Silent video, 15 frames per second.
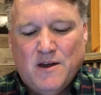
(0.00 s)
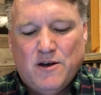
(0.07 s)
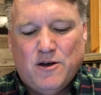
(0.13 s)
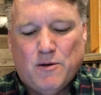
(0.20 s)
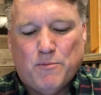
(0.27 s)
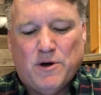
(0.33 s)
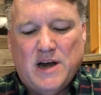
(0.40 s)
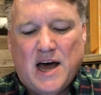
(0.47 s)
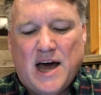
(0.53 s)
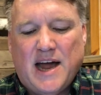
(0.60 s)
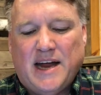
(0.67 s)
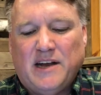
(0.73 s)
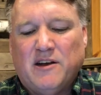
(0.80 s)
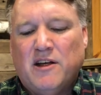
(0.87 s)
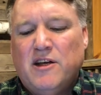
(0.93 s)
Number
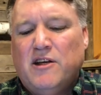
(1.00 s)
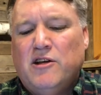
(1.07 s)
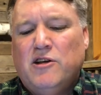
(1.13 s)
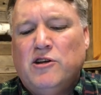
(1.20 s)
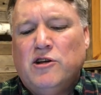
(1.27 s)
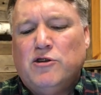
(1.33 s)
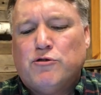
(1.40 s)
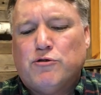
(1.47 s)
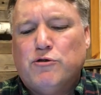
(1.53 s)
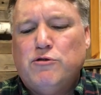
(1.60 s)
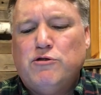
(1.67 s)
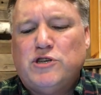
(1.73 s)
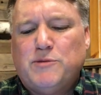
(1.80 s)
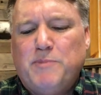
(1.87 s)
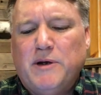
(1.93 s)
nine,
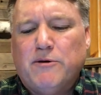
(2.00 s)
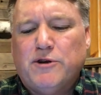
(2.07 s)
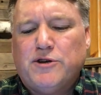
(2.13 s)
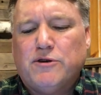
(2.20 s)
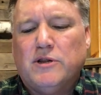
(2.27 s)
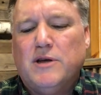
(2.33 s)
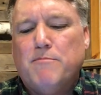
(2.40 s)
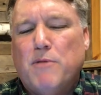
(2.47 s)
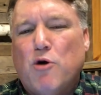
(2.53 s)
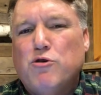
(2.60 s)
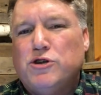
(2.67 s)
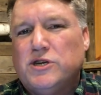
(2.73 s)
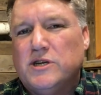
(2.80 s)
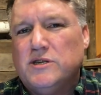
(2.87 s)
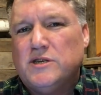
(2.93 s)
true spiritual
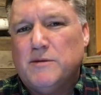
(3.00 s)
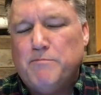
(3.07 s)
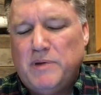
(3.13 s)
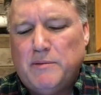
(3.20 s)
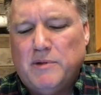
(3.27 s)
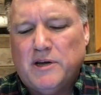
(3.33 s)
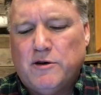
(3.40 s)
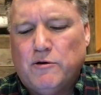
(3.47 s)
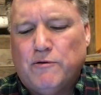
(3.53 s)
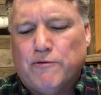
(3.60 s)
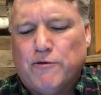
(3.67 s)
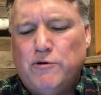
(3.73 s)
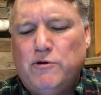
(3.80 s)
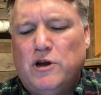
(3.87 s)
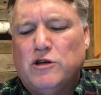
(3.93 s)
emotions and biblical
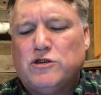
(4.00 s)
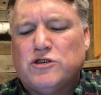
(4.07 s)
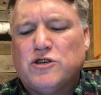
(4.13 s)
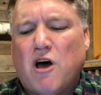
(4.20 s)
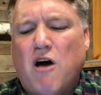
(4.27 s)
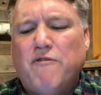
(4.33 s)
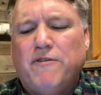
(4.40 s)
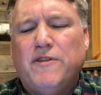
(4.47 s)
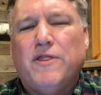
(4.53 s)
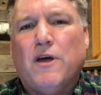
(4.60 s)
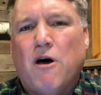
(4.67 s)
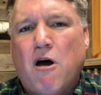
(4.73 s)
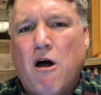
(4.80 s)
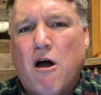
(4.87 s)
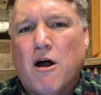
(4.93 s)
fruit soften the
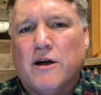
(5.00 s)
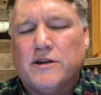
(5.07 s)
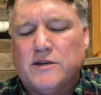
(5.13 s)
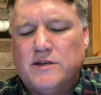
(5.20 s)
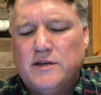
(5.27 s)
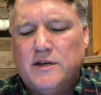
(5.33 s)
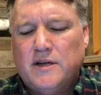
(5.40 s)
heart